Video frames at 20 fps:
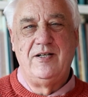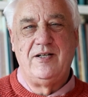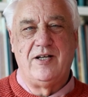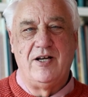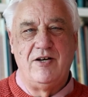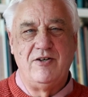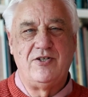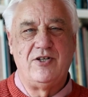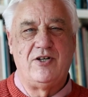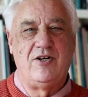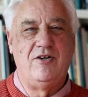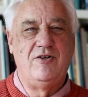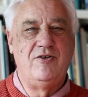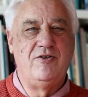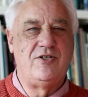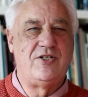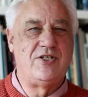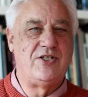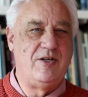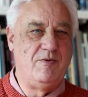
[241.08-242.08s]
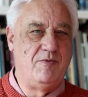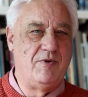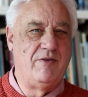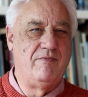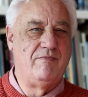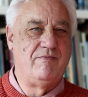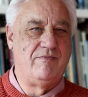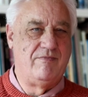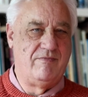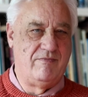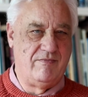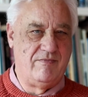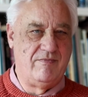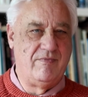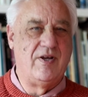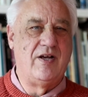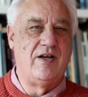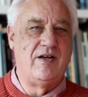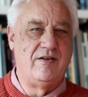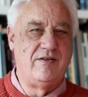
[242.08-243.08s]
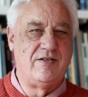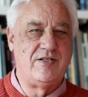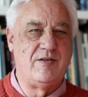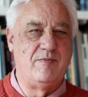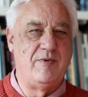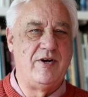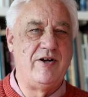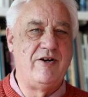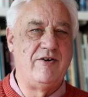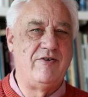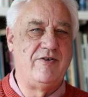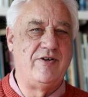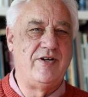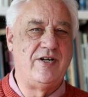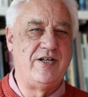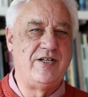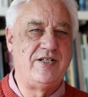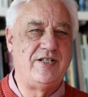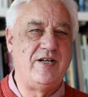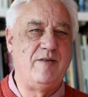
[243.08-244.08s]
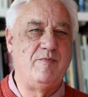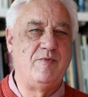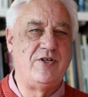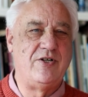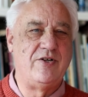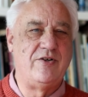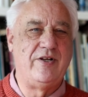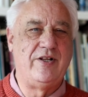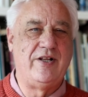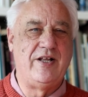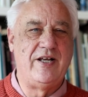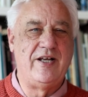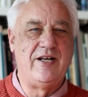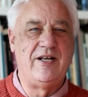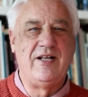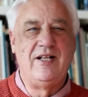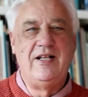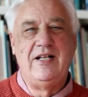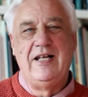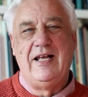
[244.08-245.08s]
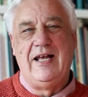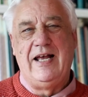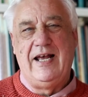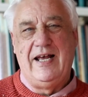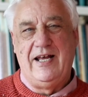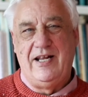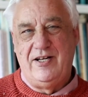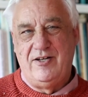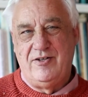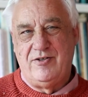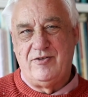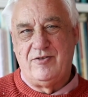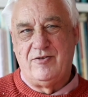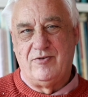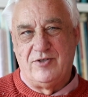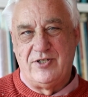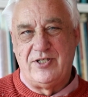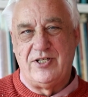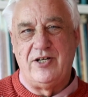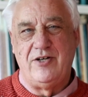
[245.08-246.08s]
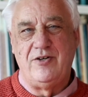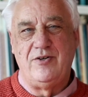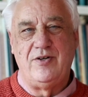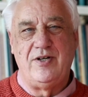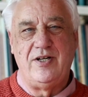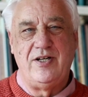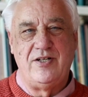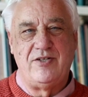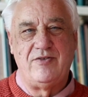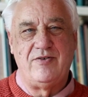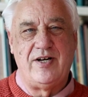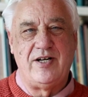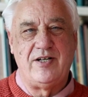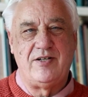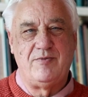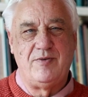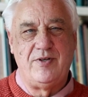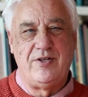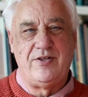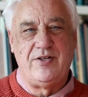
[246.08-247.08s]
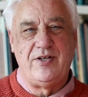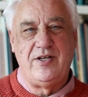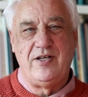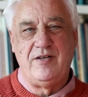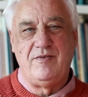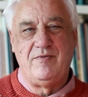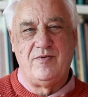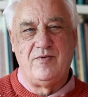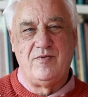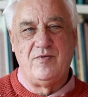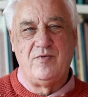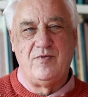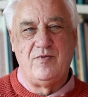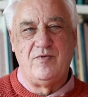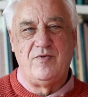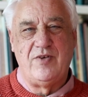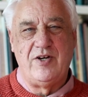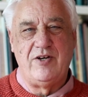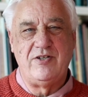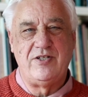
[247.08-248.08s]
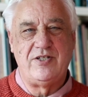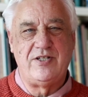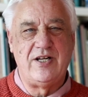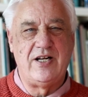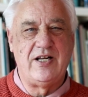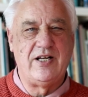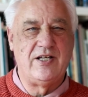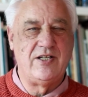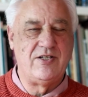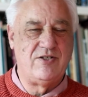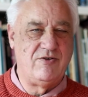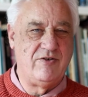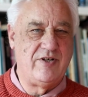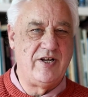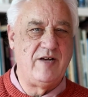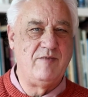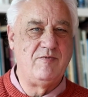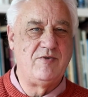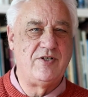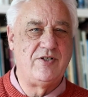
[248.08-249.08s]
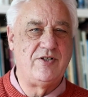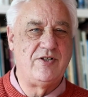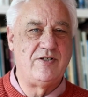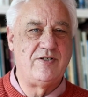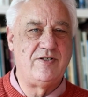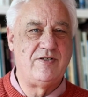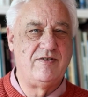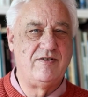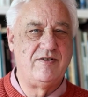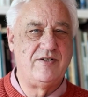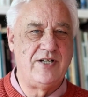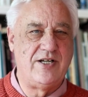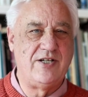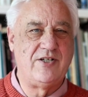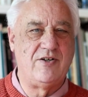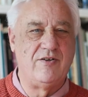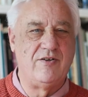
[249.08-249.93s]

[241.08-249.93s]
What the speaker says: go to Cluj, see what Simona and her team were doing there, and also interact with the various delegates who came to the TED